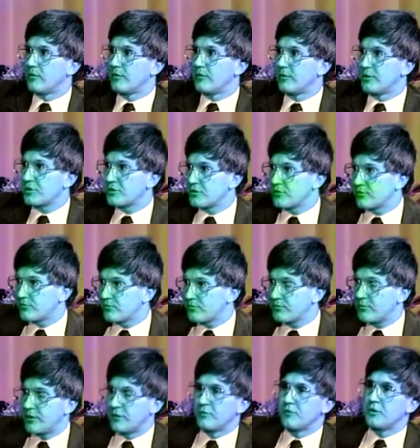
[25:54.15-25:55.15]
this
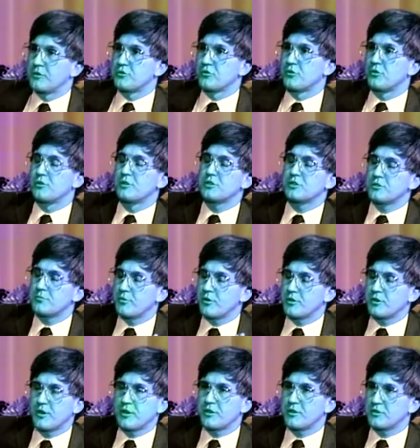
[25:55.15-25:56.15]
individual, and this is
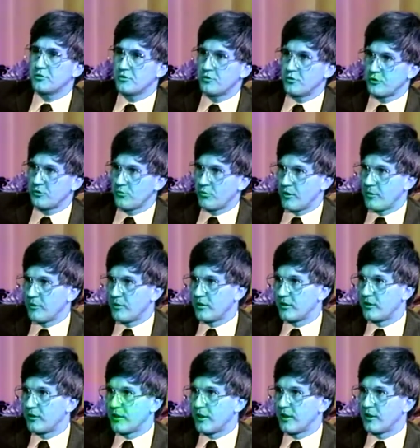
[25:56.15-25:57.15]
particularly true with
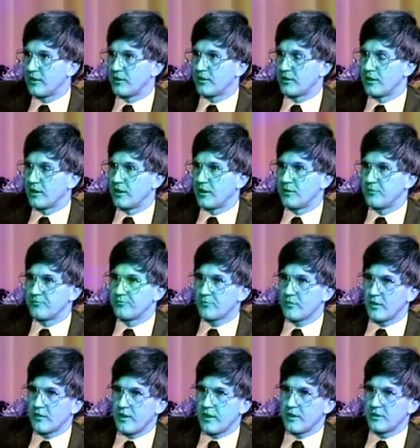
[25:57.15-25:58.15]
women, and, um,
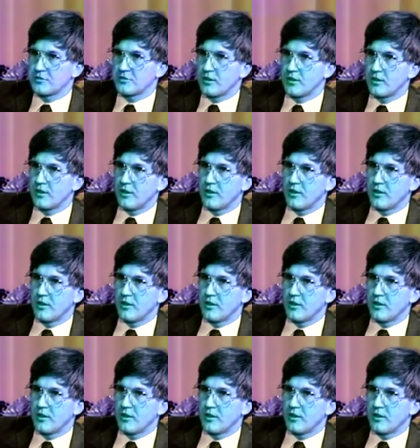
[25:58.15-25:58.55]
and that is that